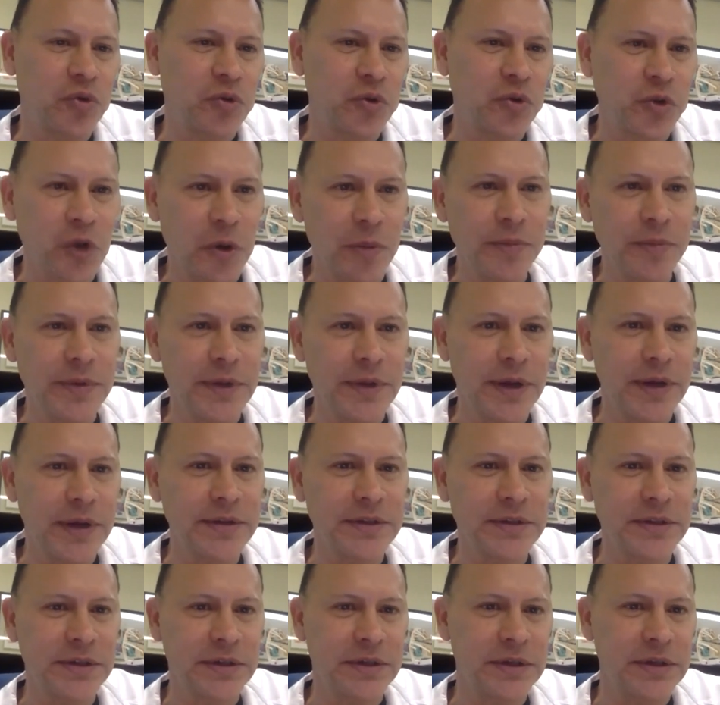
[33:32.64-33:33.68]

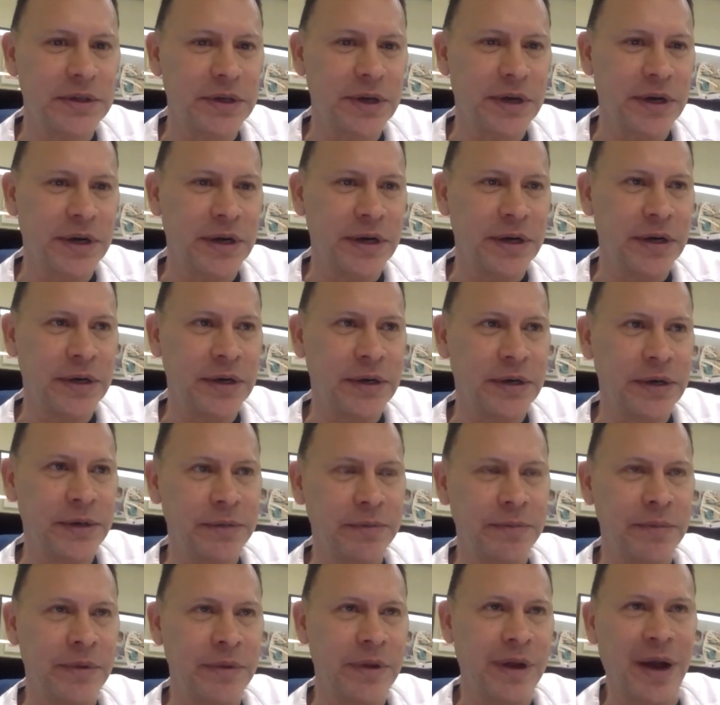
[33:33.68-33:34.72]
sometimes
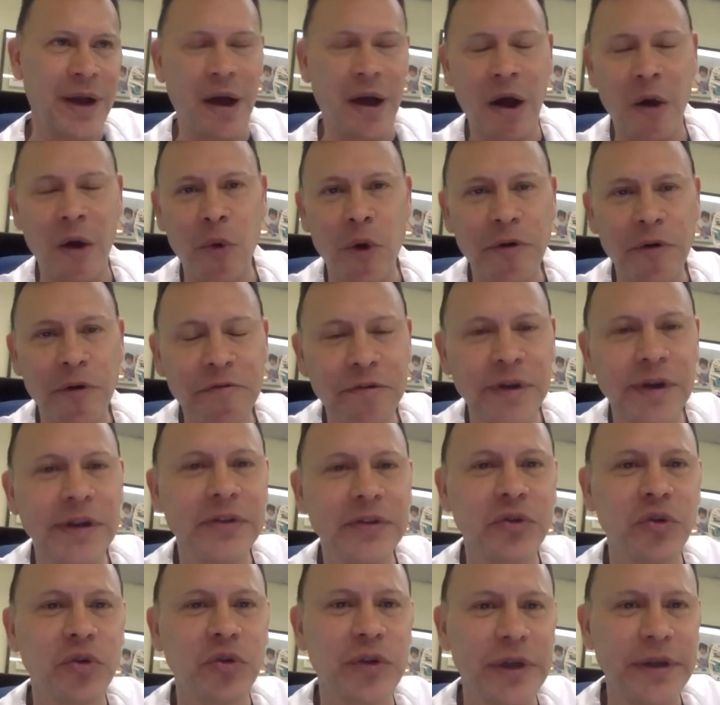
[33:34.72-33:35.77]
our
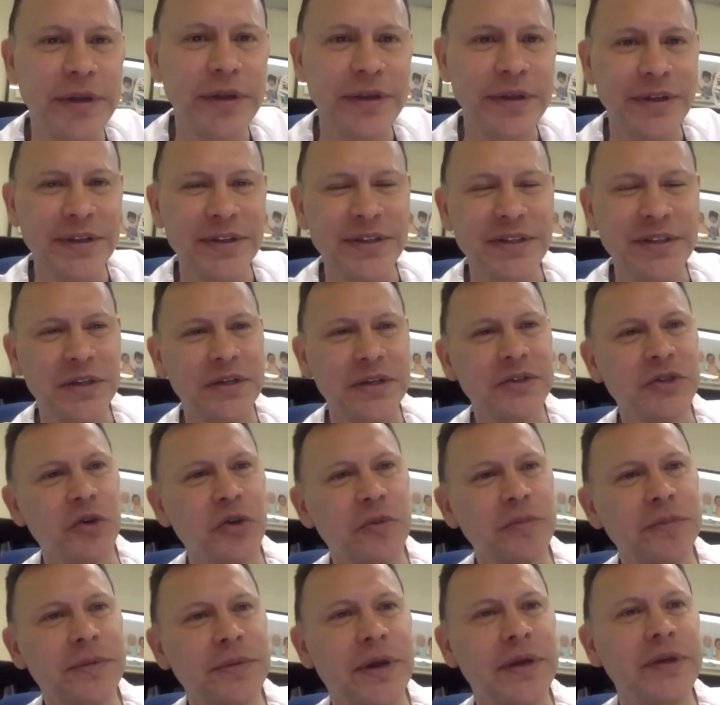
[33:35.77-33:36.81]
feeling today is
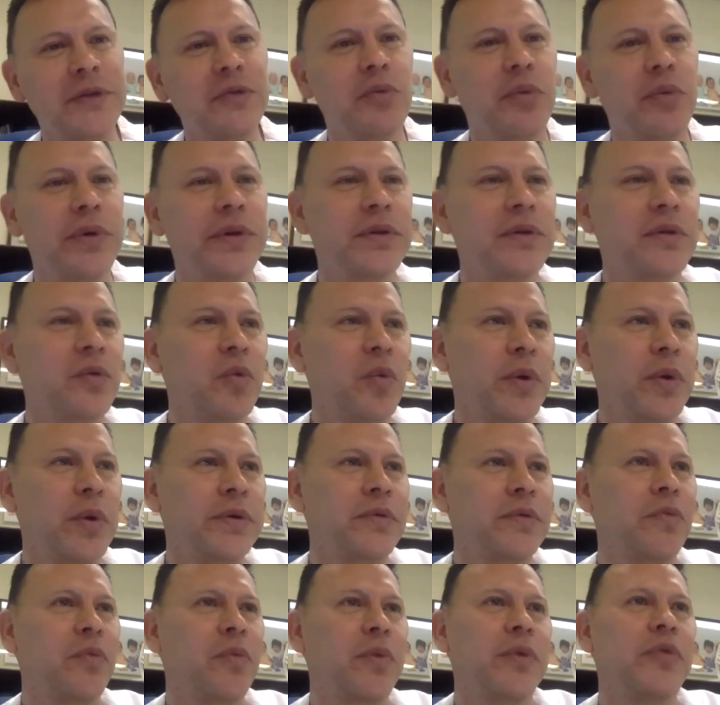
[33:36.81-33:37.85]
sometimes
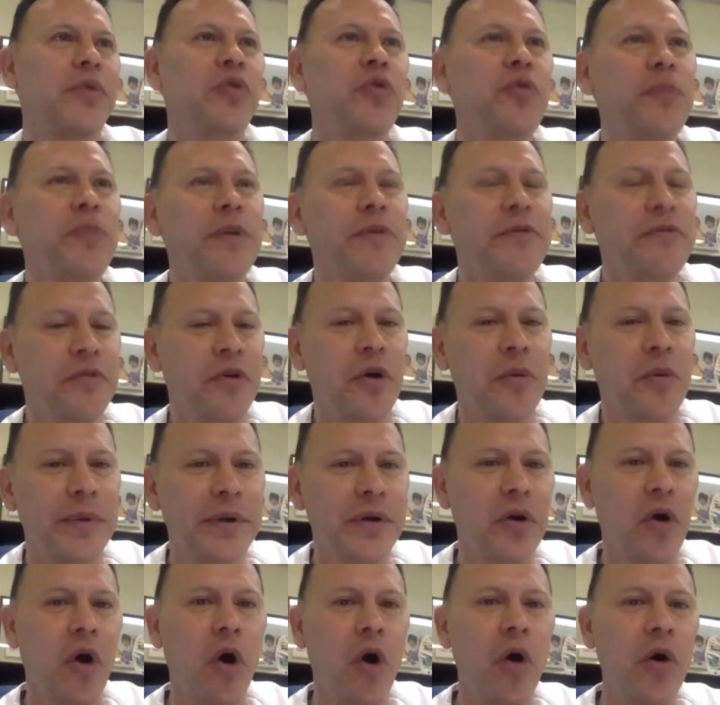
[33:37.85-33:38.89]
when you
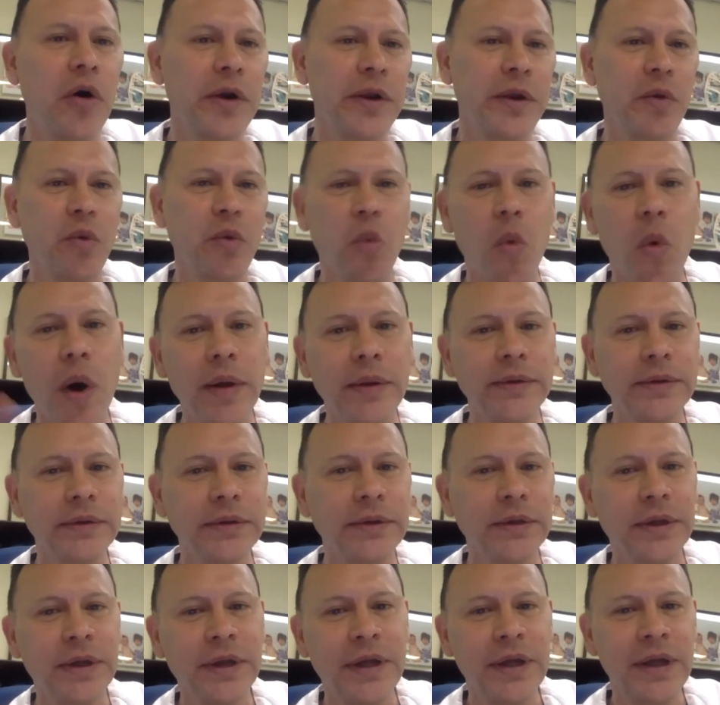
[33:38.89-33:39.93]
perform only
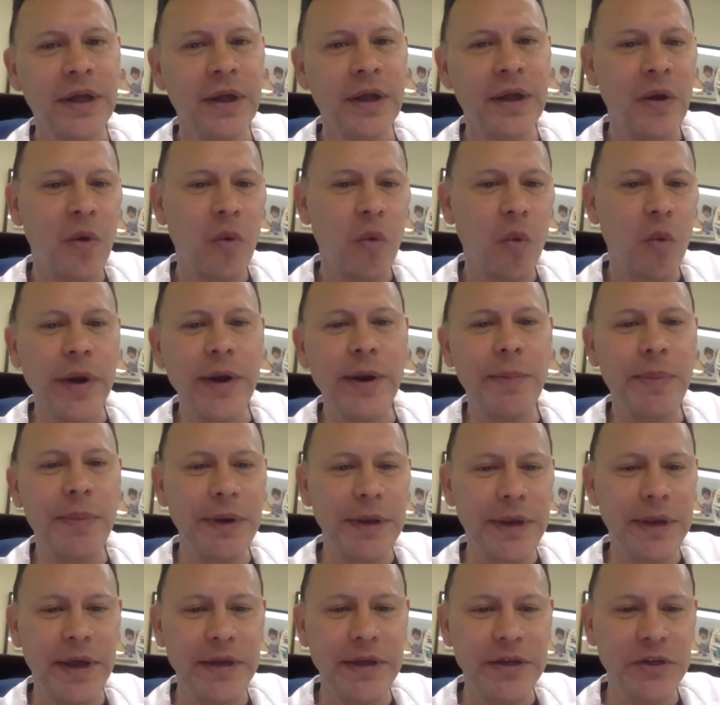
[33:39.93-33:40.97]
one
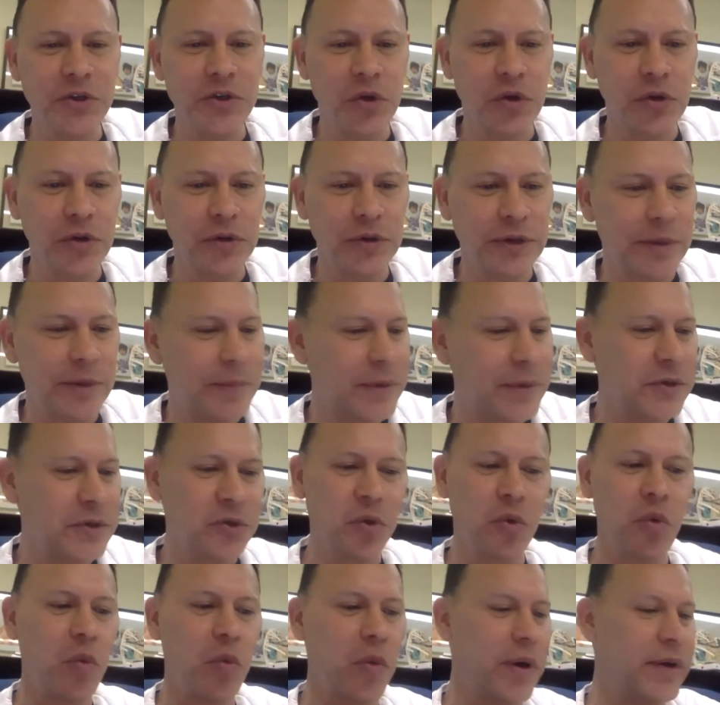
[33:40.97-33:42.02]
application, the
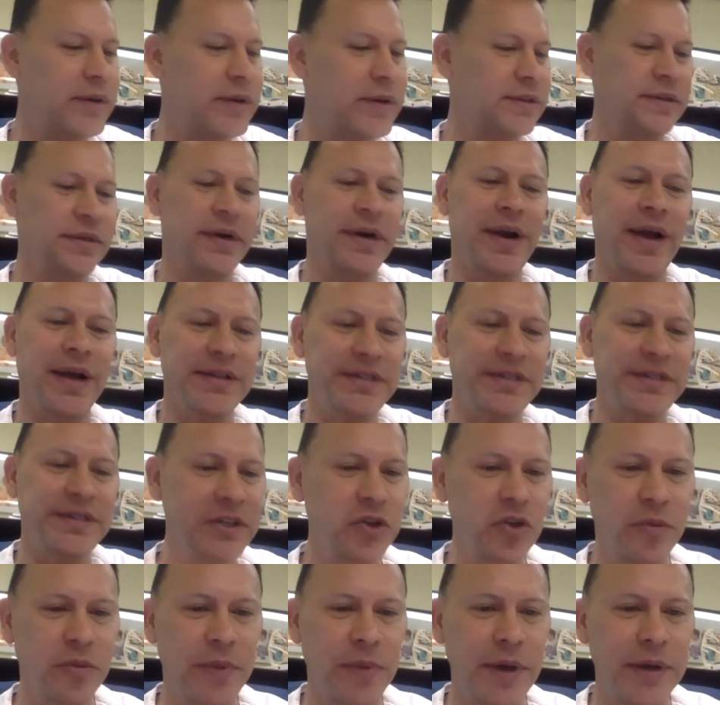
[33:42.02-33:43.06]
patient was
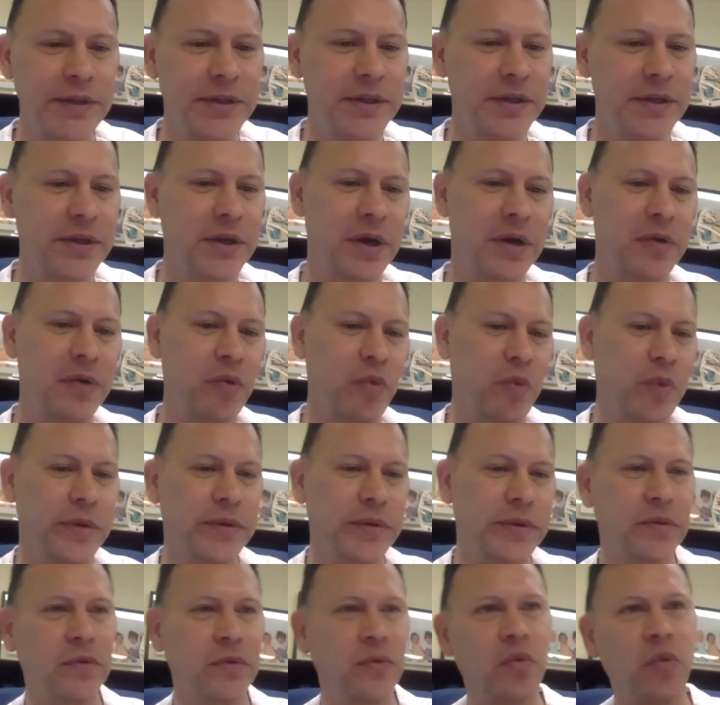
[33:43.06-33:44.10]
asymptomatic, and
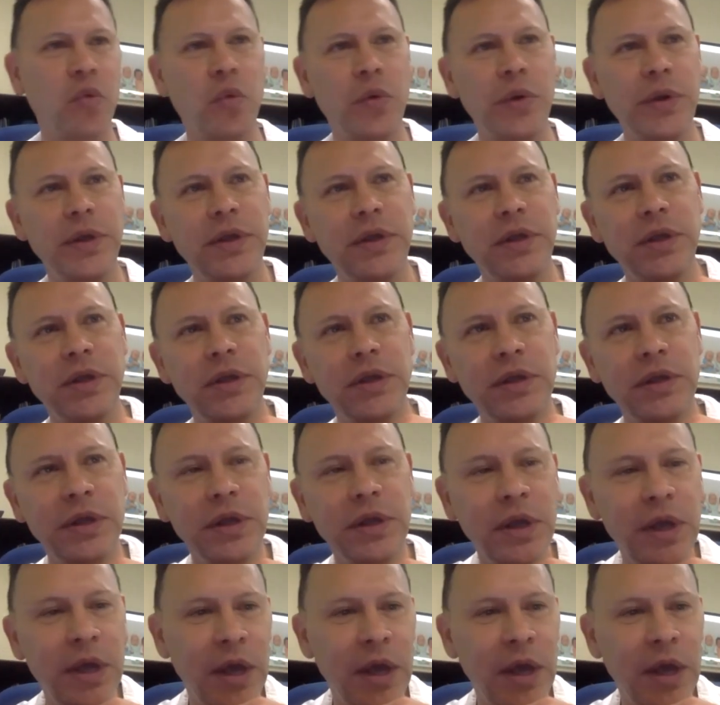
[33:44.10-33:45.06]
when we